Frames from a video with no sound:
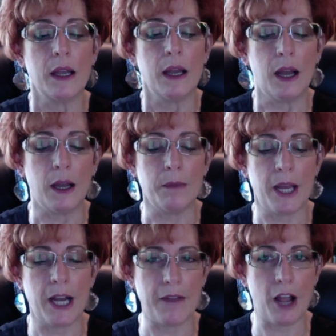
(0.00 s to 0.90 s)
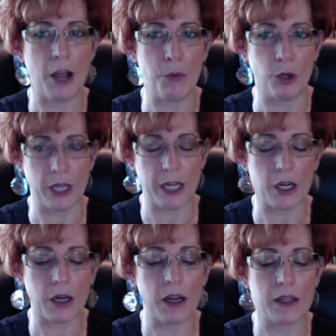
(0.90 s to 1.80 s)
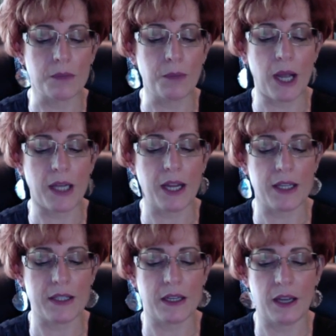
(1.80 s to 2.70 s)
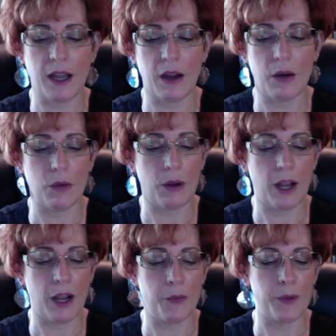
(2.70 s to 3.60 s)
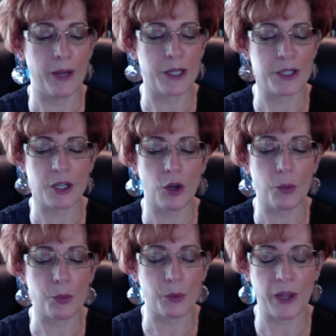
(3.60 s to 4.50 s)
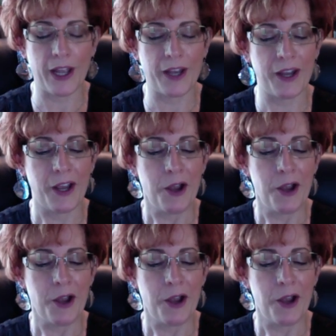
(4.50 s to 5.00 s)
And I've got more later in the podcast on how we actually cope with that.